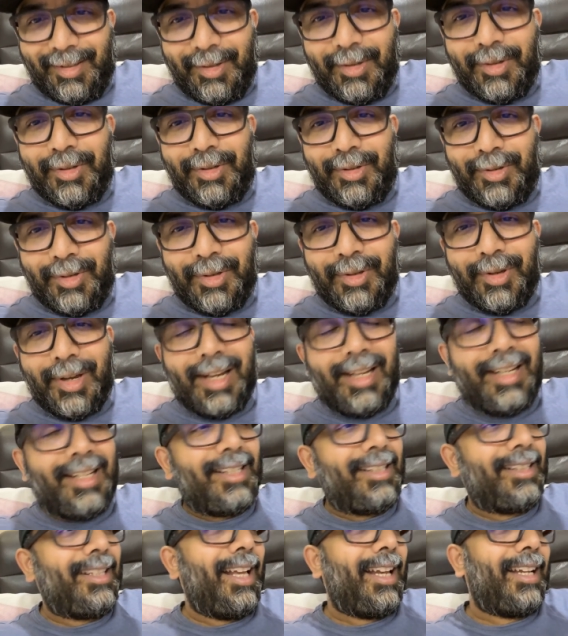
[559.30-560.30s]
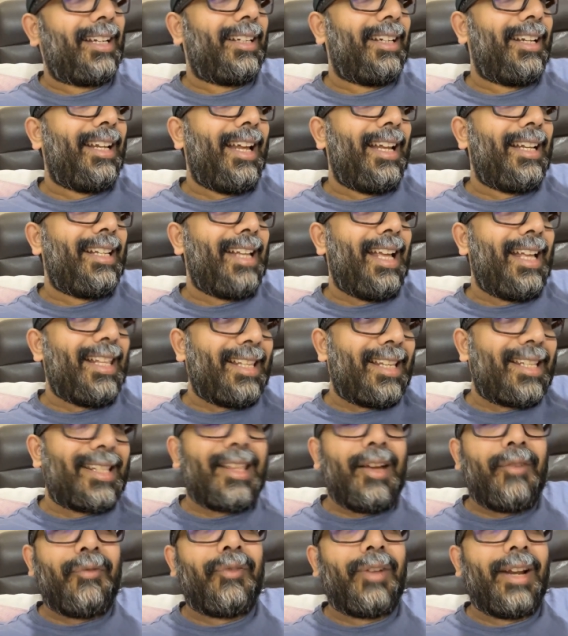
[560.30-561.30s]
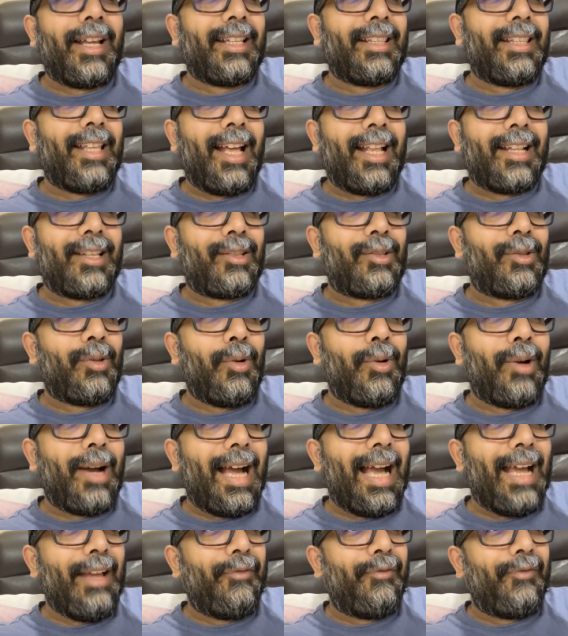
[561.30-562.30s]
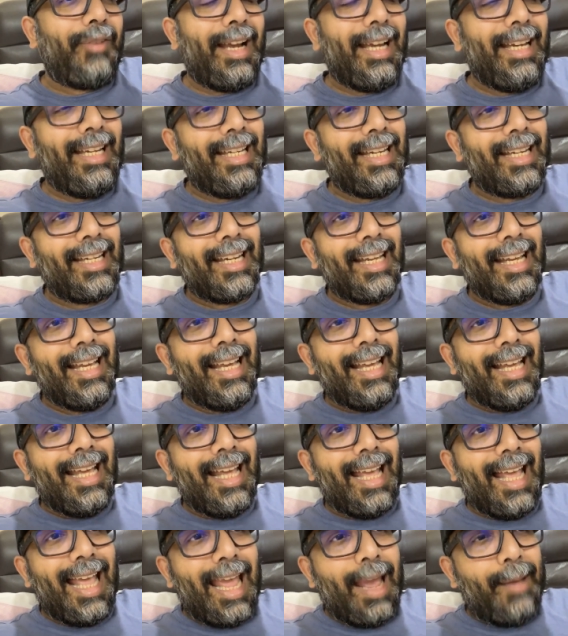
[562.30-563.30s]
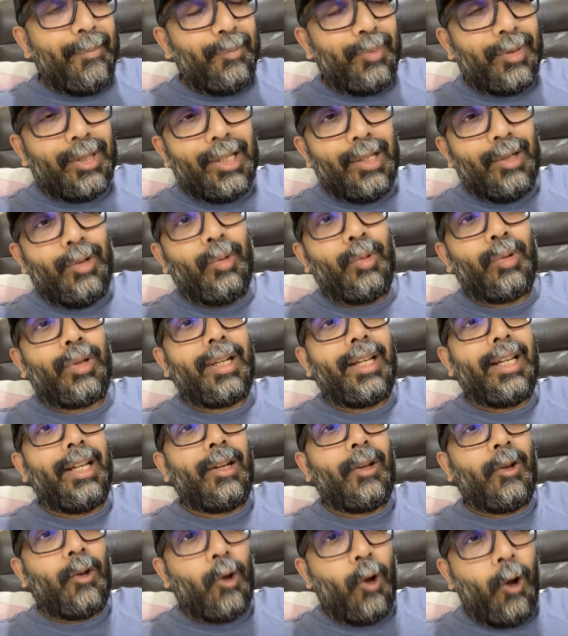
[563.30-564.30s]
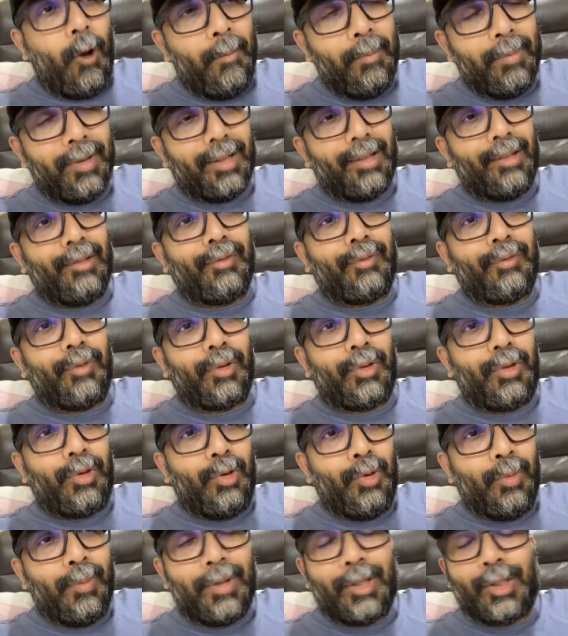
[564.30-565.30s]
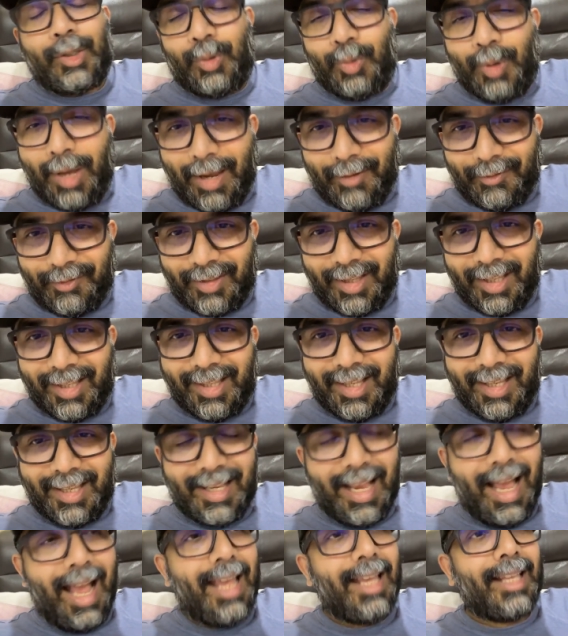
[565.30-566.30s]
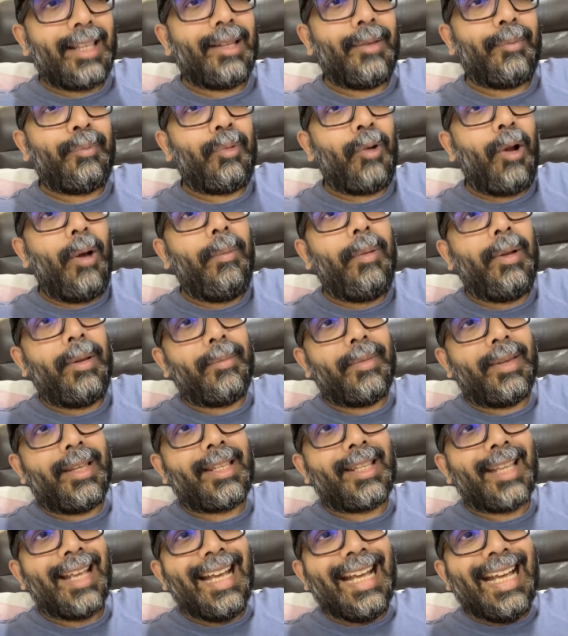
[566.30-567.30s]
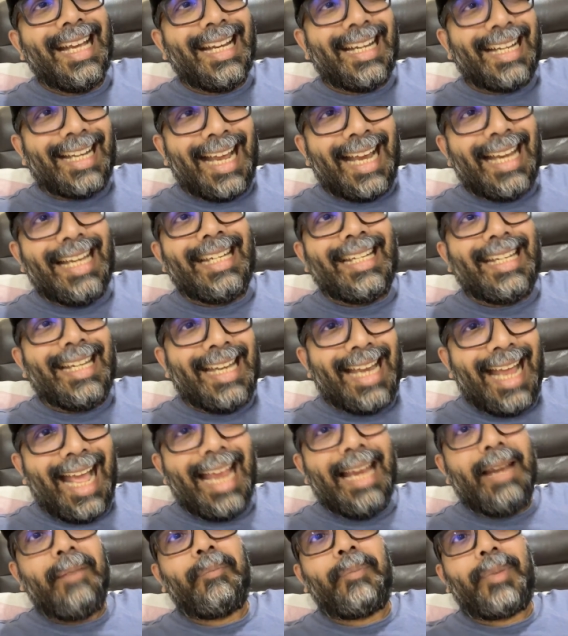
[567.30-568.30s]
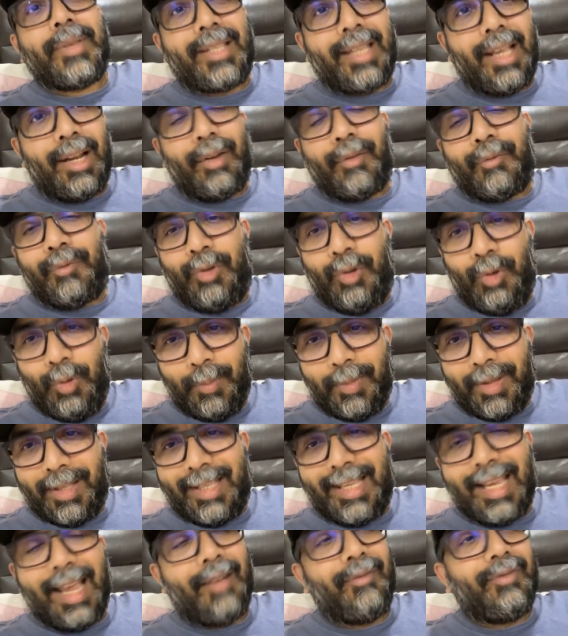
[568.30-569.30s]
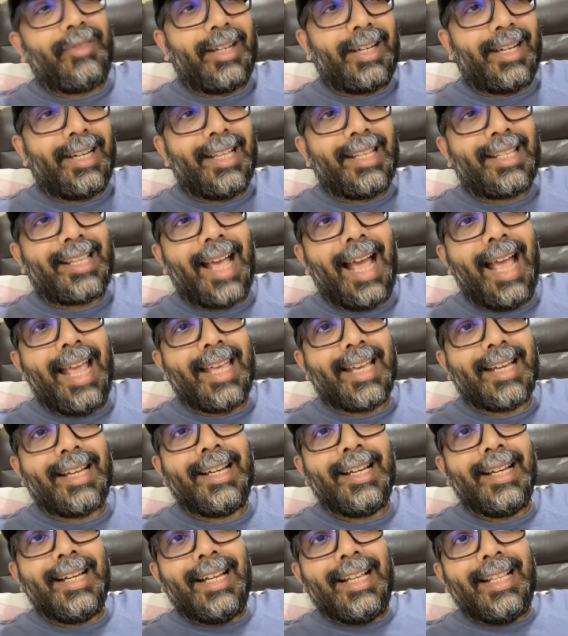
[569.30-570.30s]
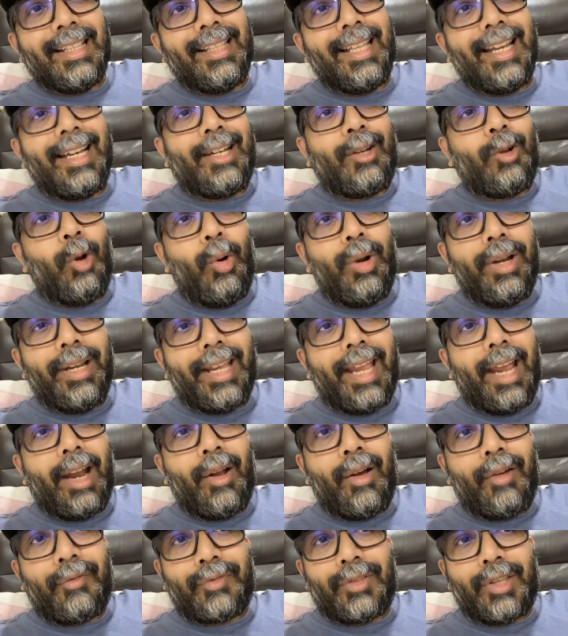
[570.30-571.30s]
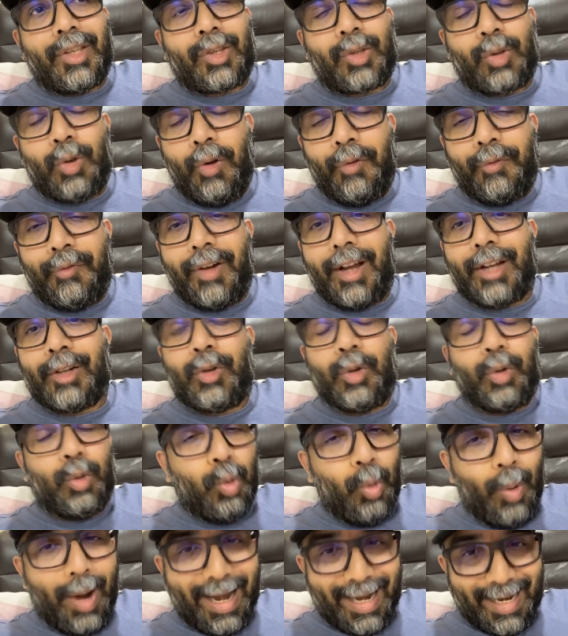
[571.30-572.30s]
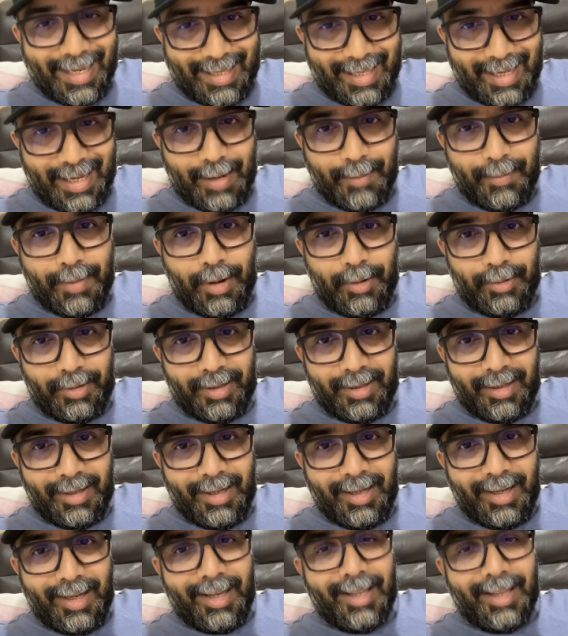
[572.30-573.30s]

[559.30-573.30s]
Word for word: You, you, you understand? And, and stuff like that. So I find it absolutely normal for humans to have this desire. The problem is 99% of humans have the desire, they don't get off the sofa to do anything about it.